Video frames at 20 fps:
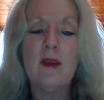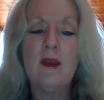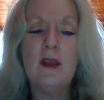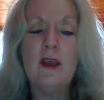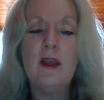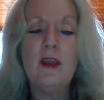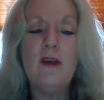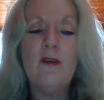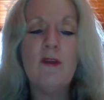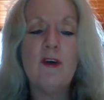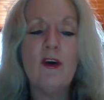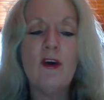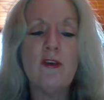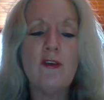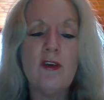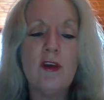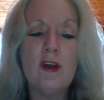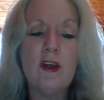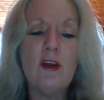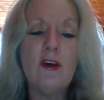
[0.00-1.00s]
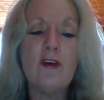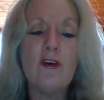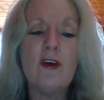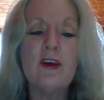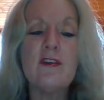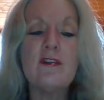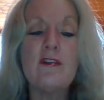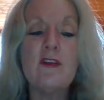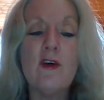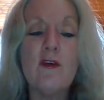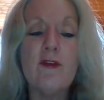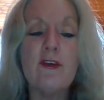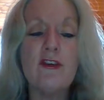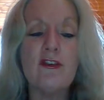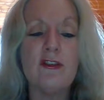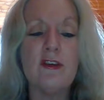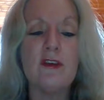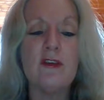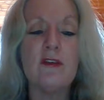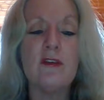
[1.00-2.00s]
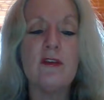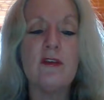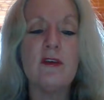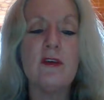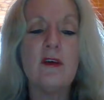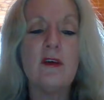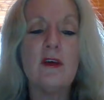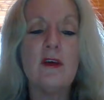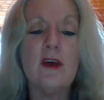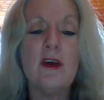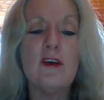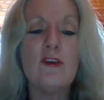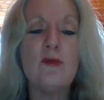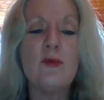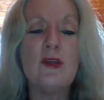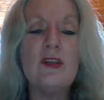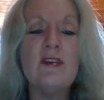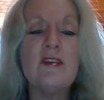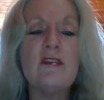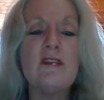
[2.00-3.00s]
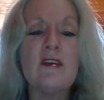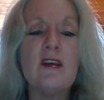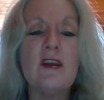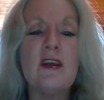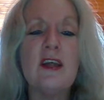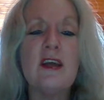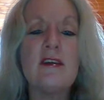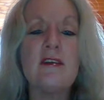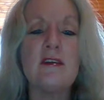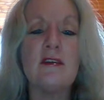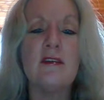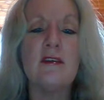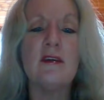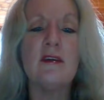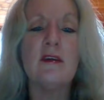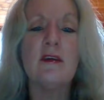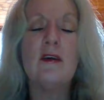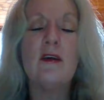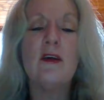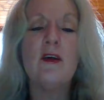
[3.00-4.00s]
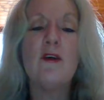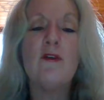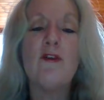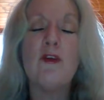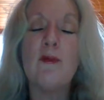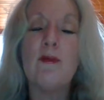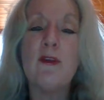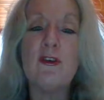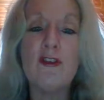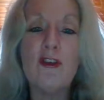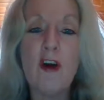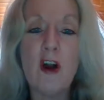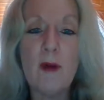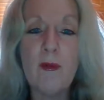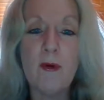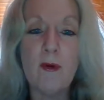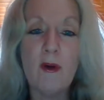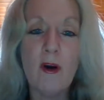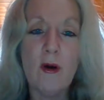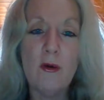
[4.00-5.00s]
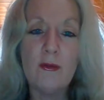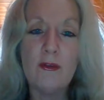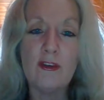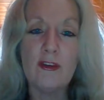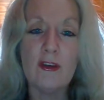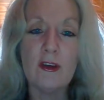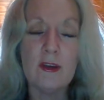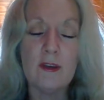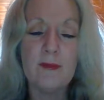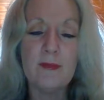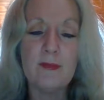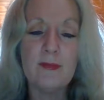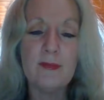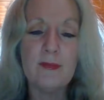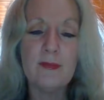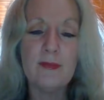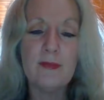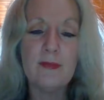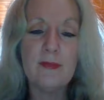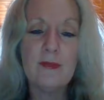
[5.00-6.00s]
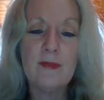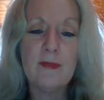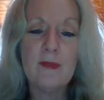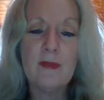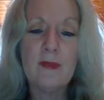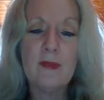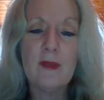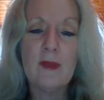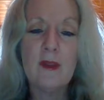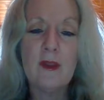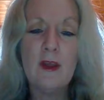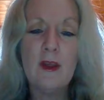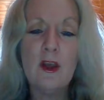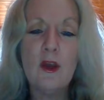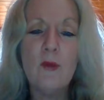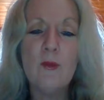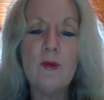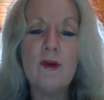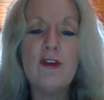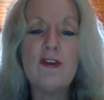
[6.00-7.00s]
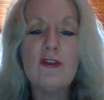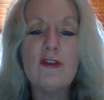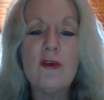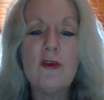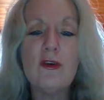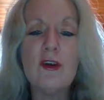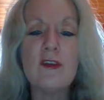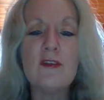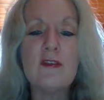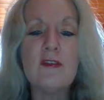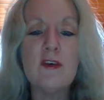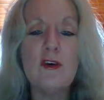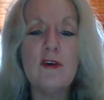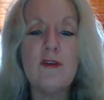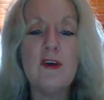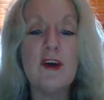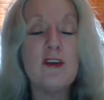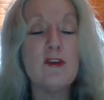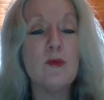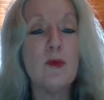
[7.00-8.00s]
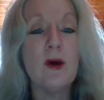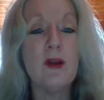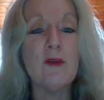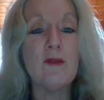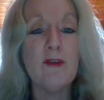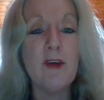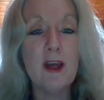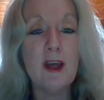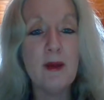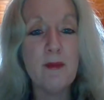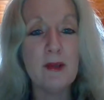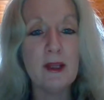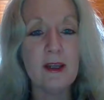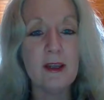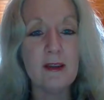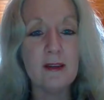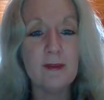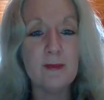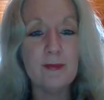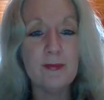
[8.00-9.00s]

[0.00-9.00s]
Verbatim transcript: It evoked increased selfishness as we disconnected from the tribal culture which saw itself as one family.